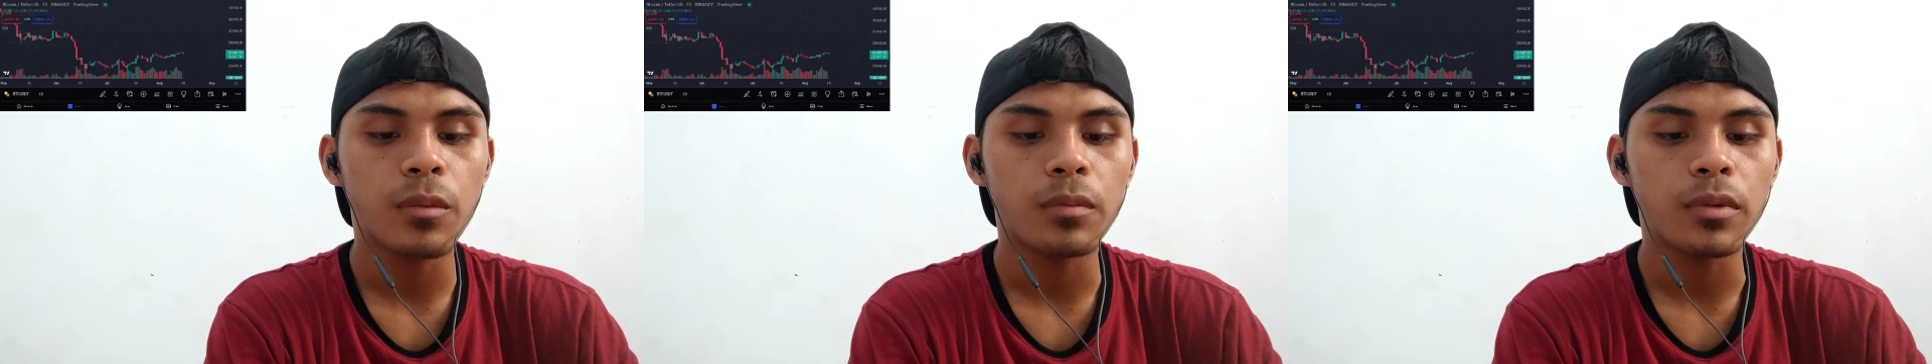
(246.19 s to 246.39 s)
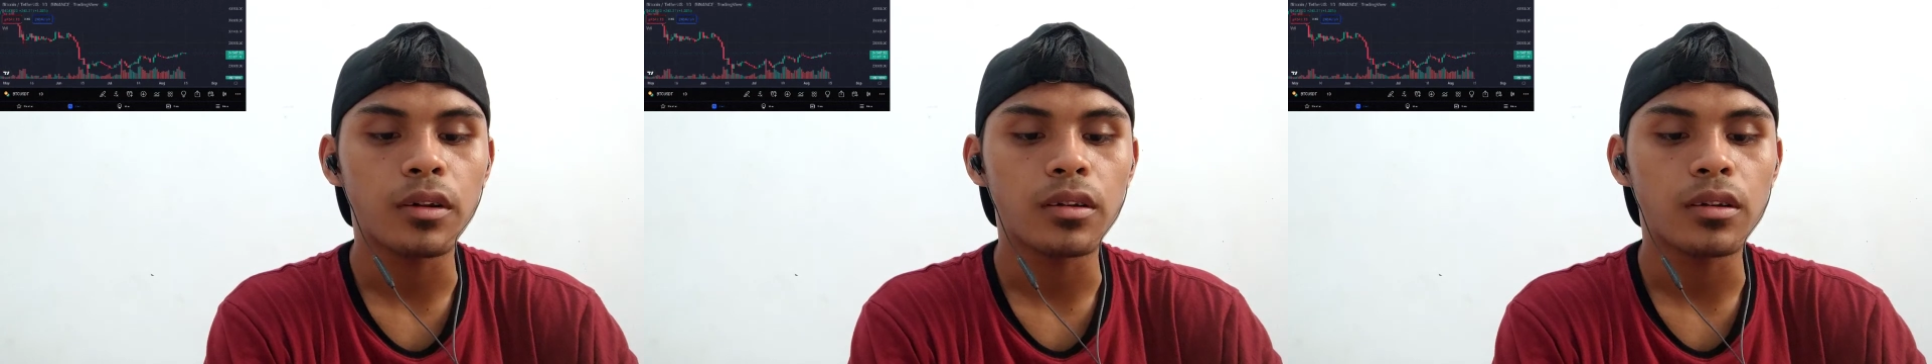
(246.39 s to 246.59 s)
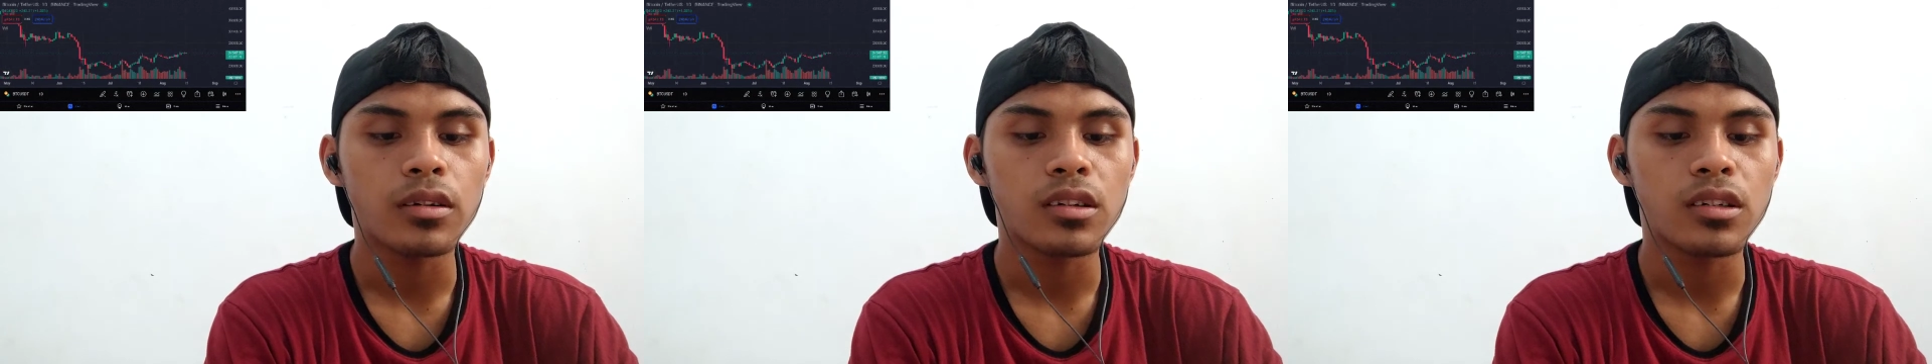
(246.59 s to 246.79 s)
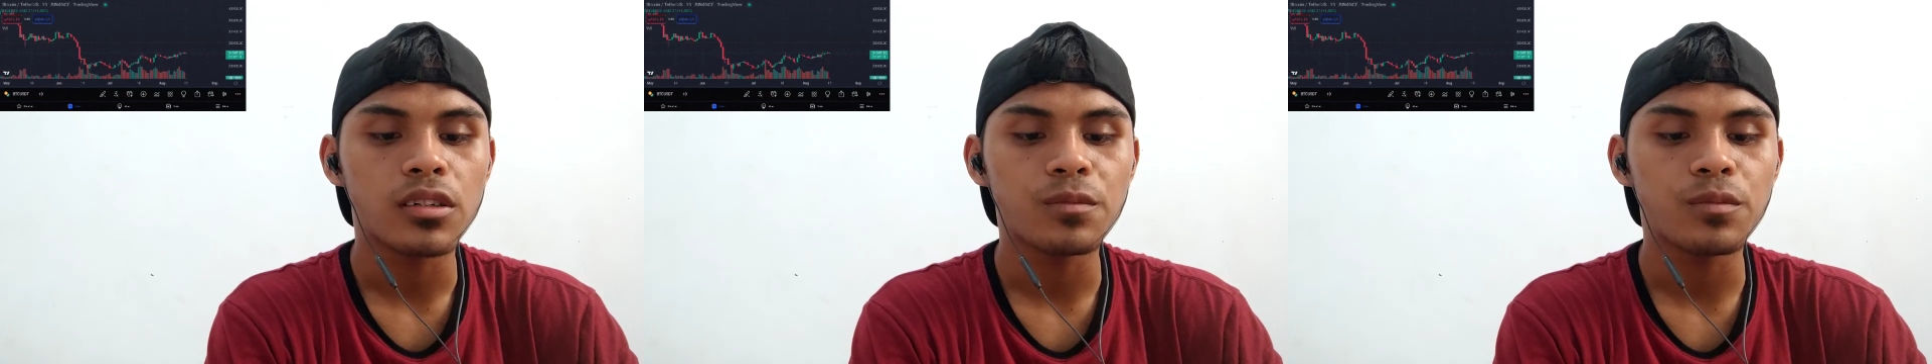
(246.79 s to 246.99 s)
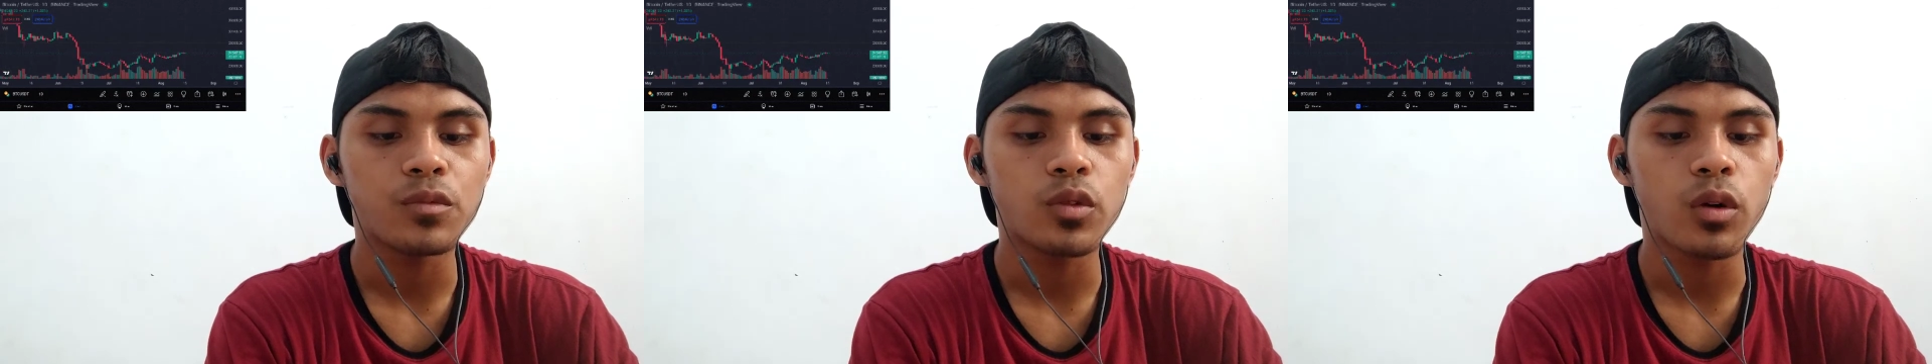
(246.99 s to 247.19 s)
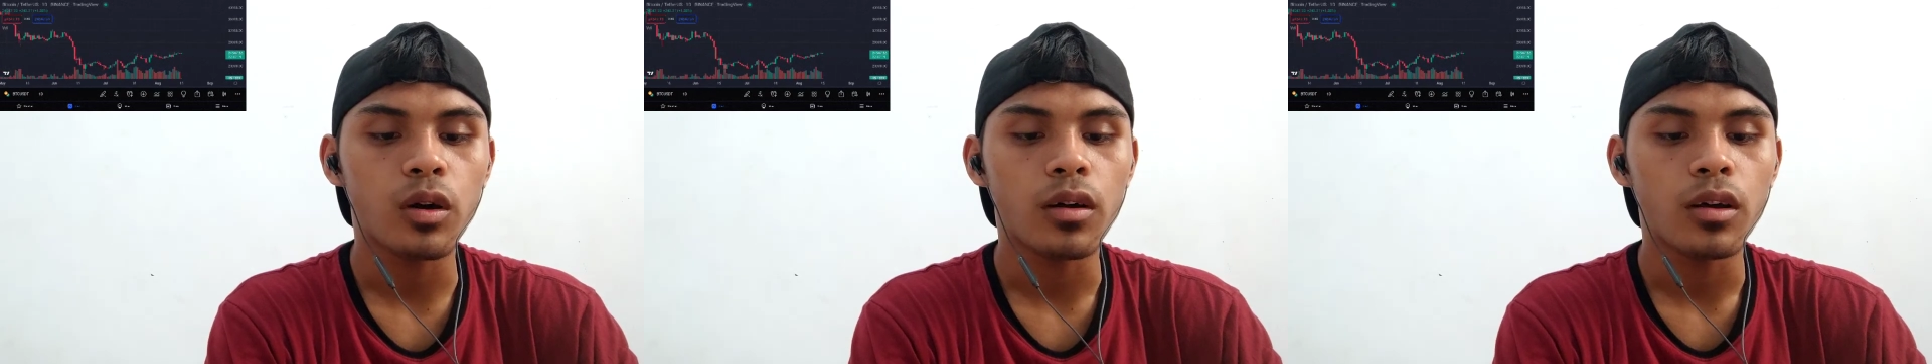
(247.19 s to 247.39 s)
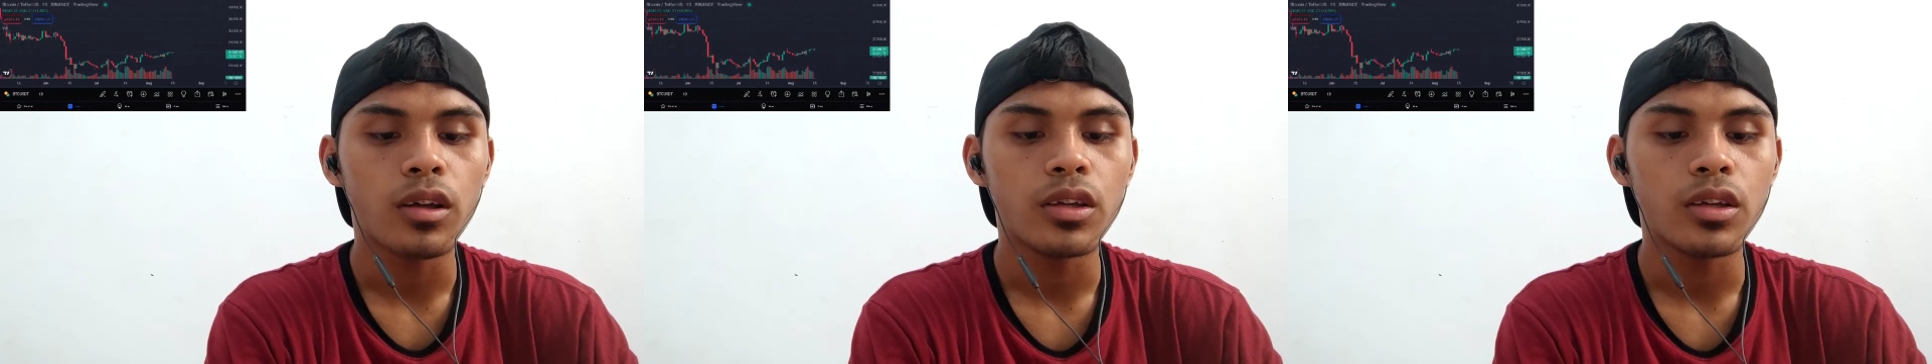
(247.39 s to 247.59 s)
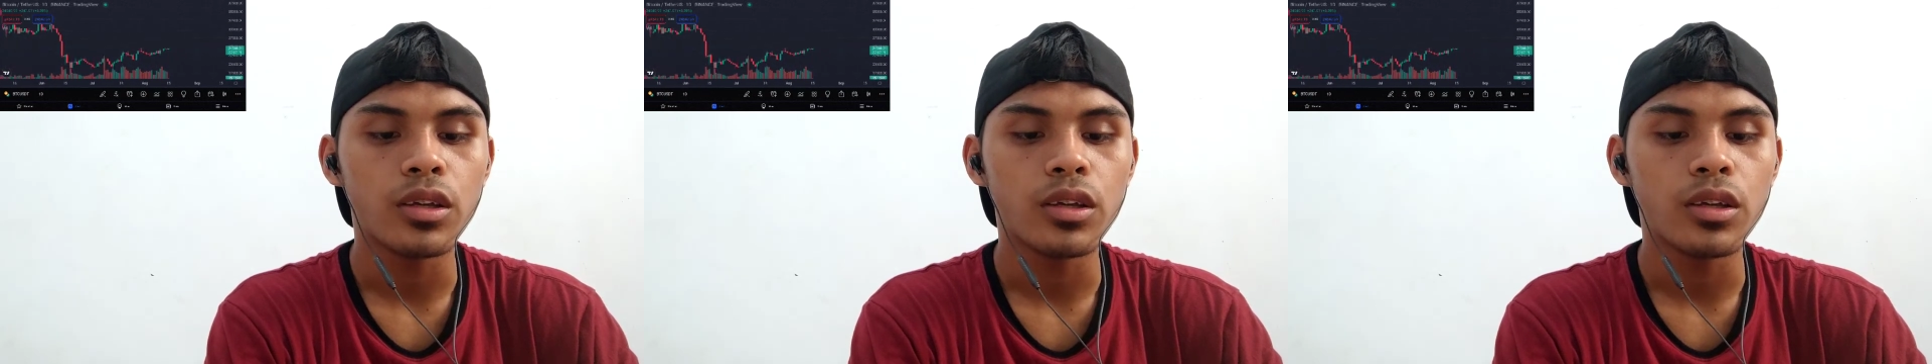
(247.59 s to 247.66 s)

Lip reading: popular crypto